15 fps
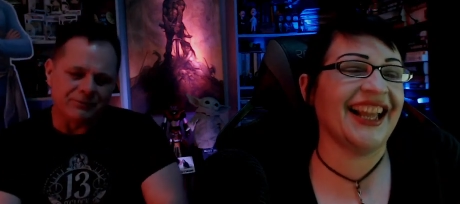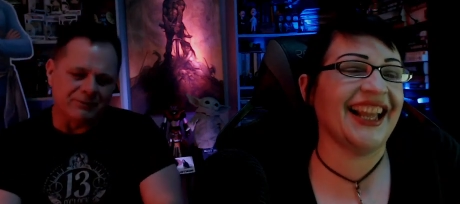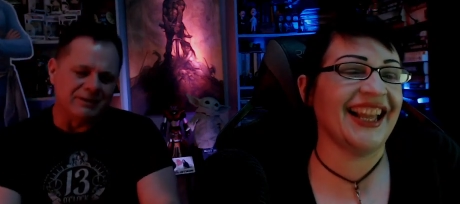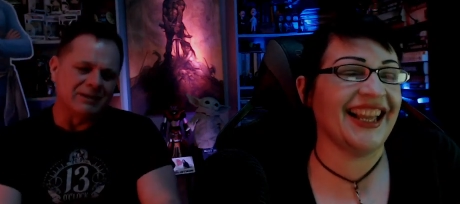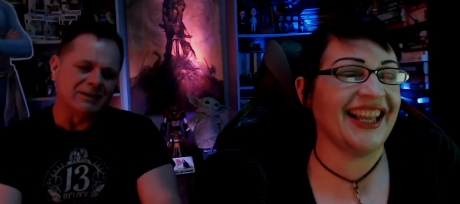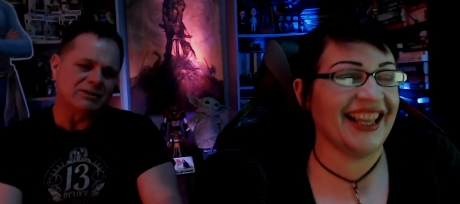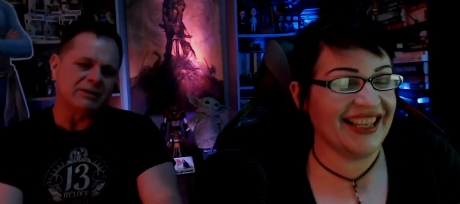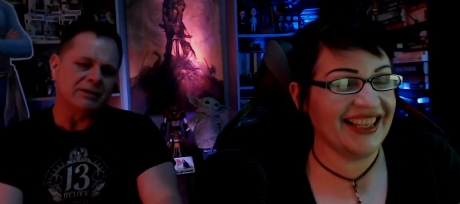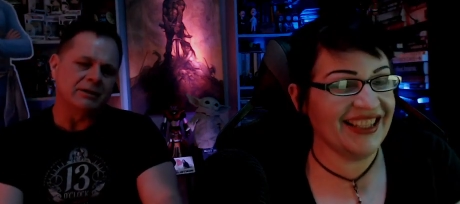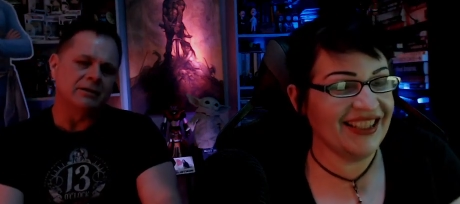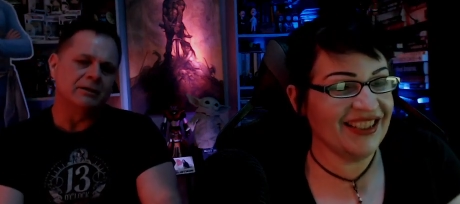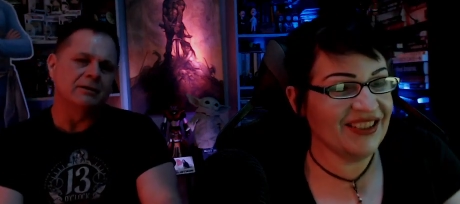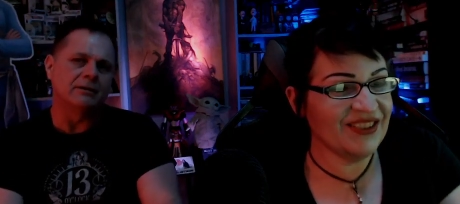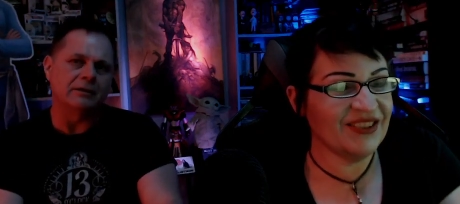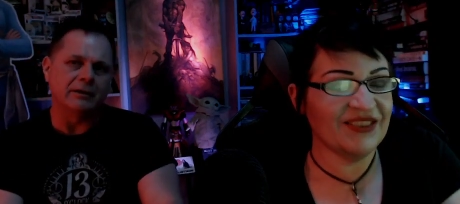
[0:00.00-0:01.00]
Speaker 1: this
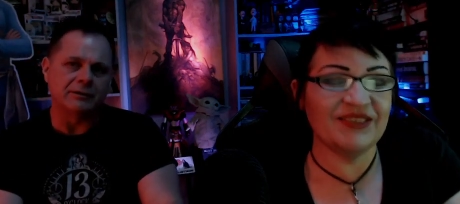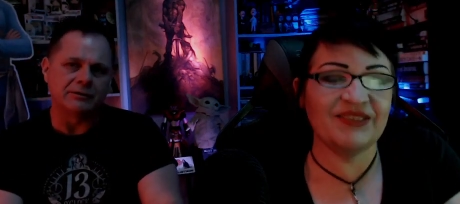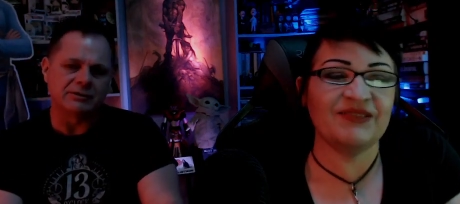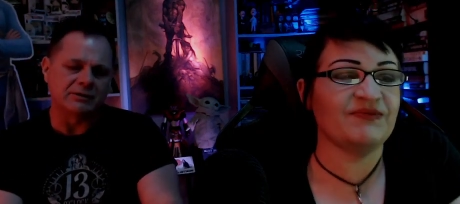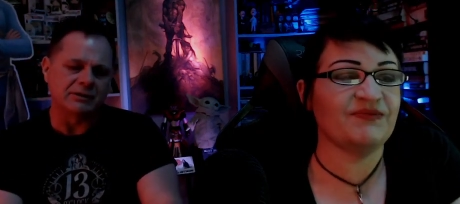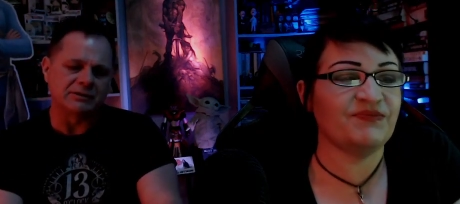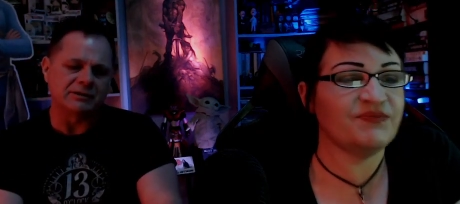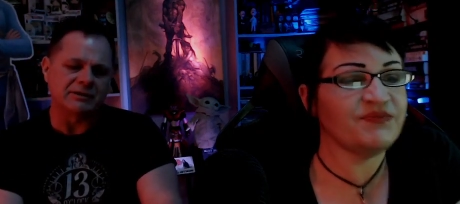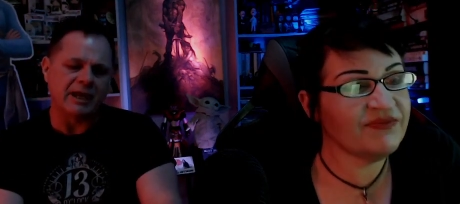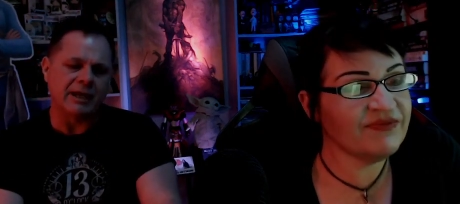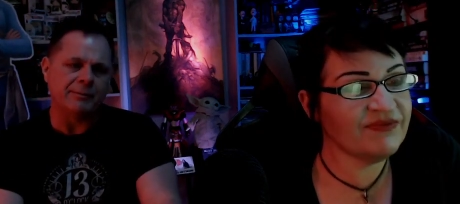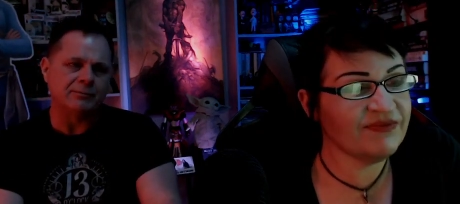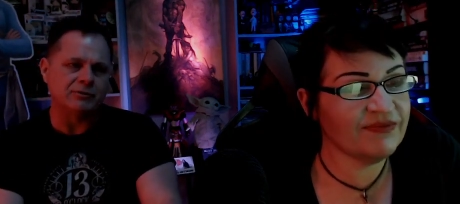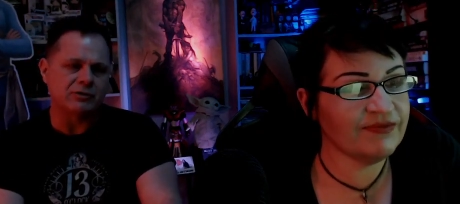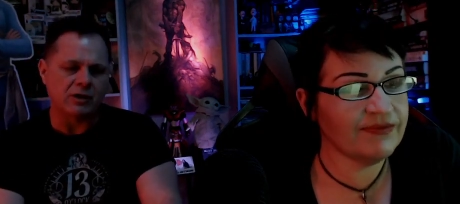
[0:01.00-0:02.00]
year, it's the
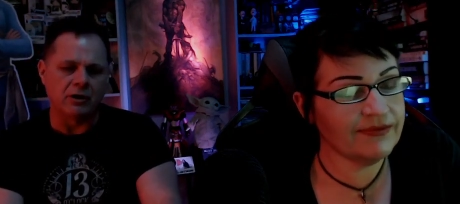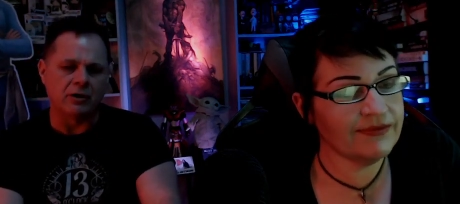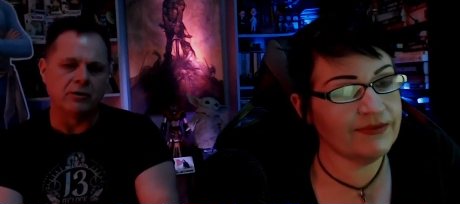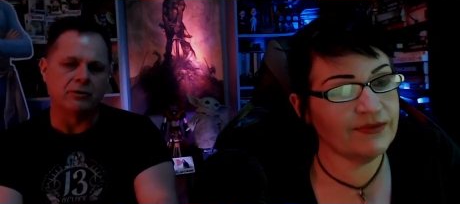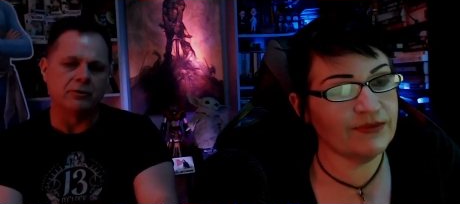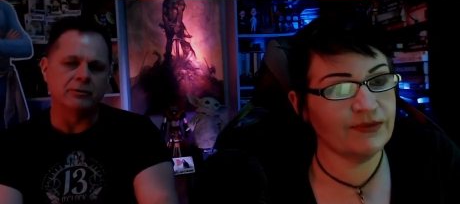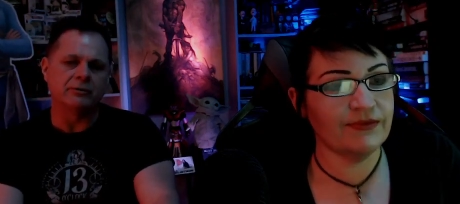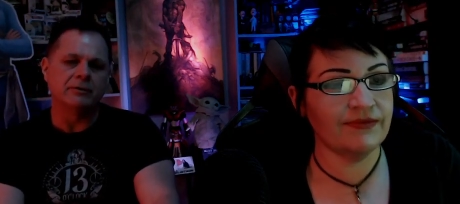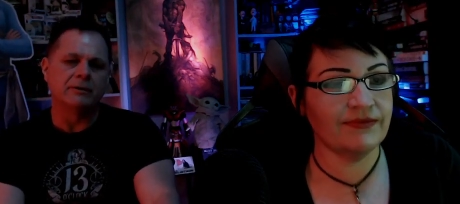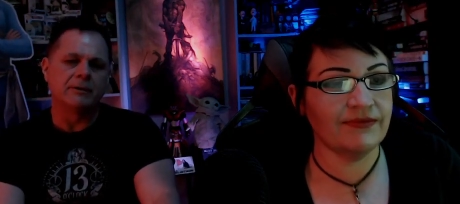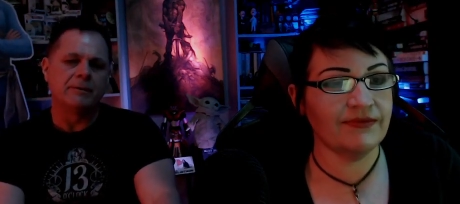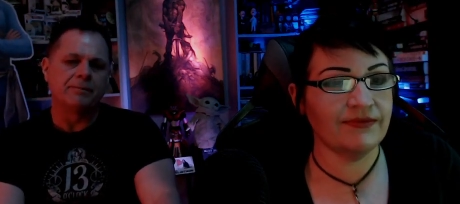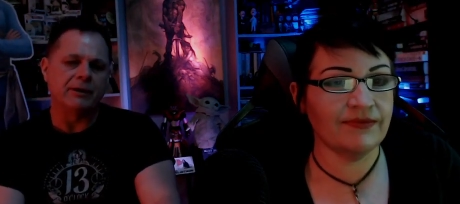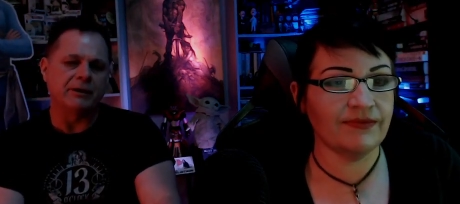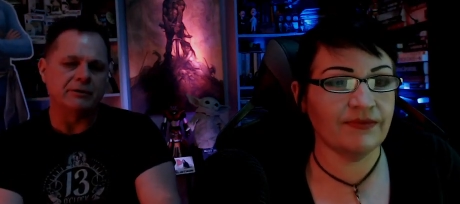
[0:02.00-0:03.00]
same tone
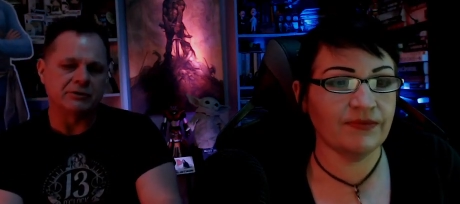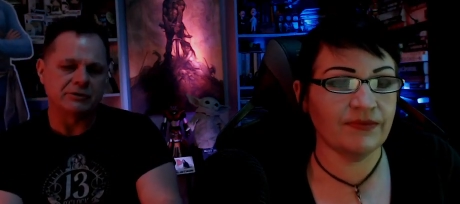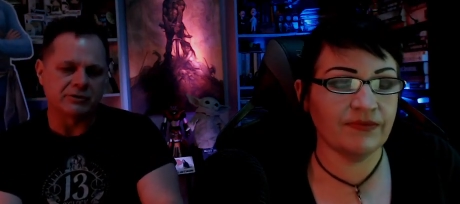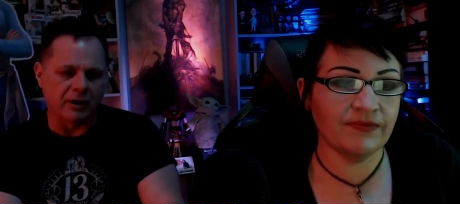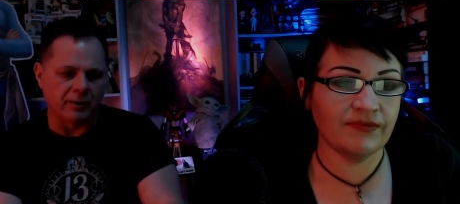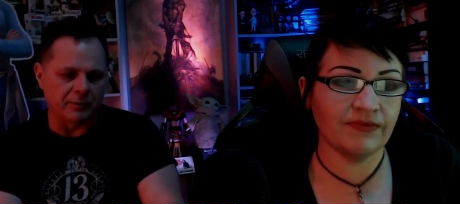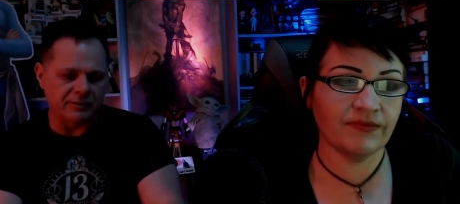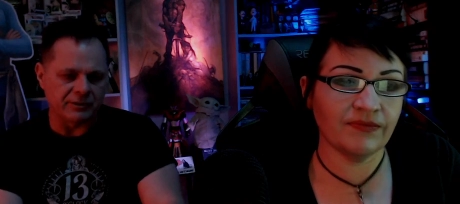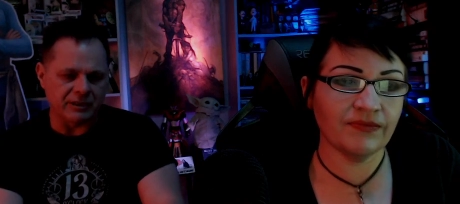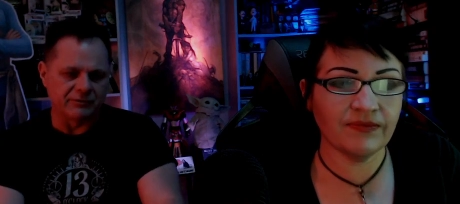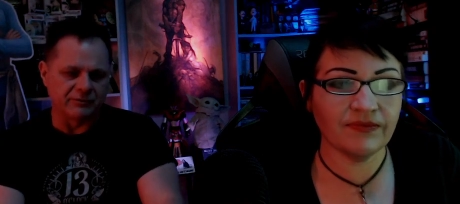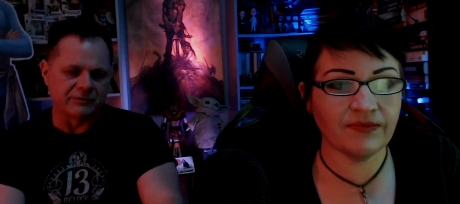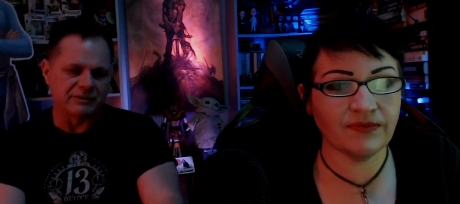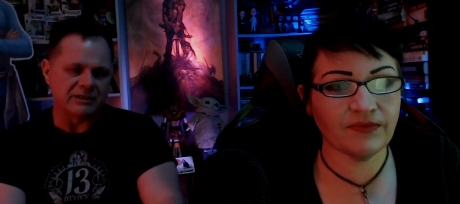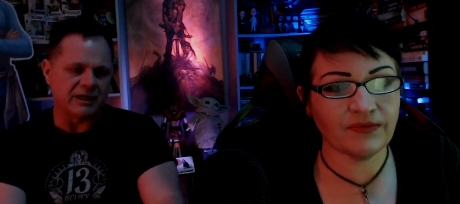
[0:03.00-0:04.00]
that you saw with
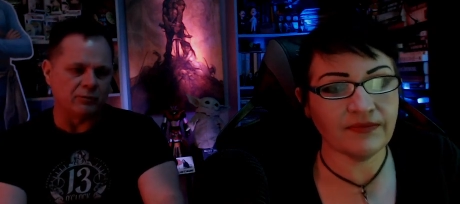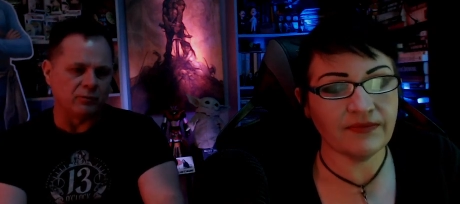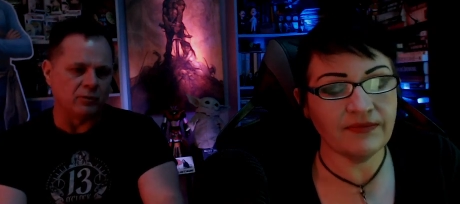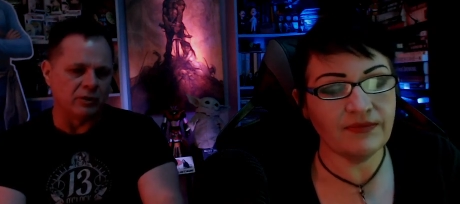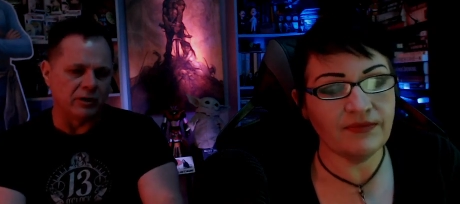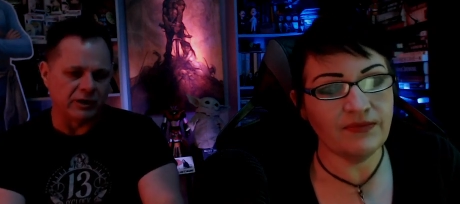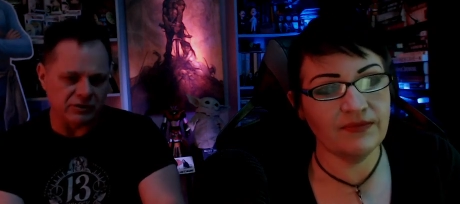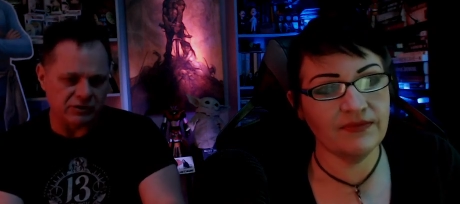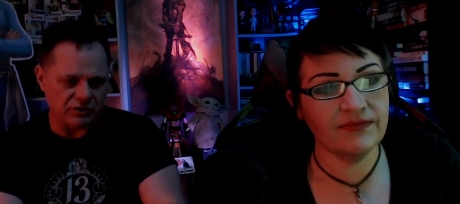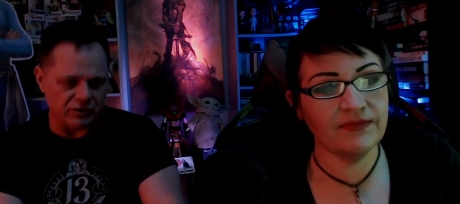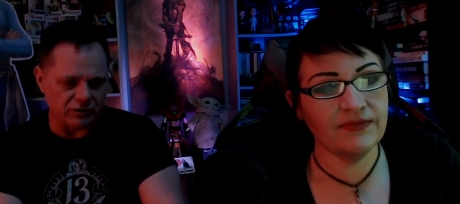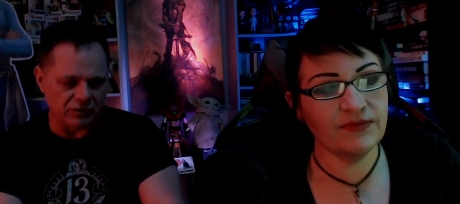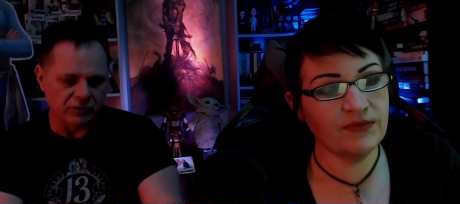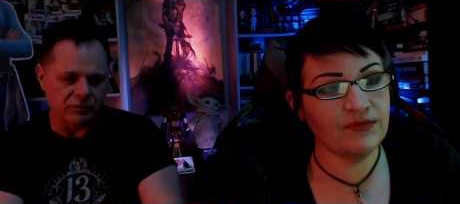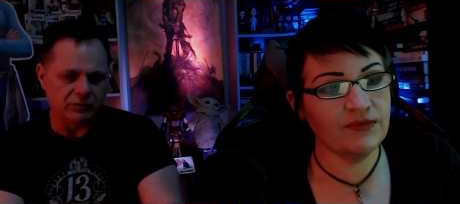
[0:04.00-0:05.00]
Evil Dead 1 and
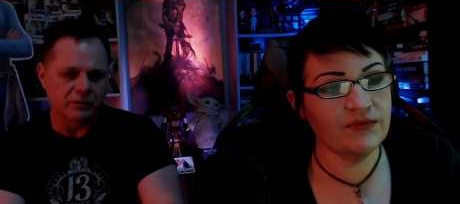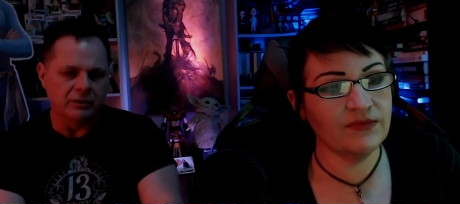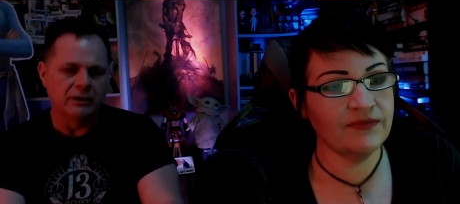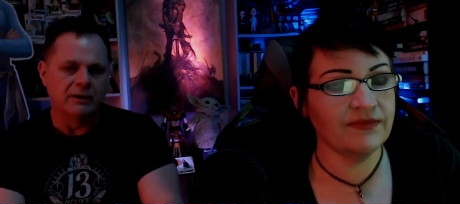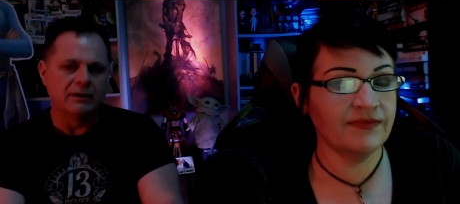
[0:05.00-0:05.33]
2.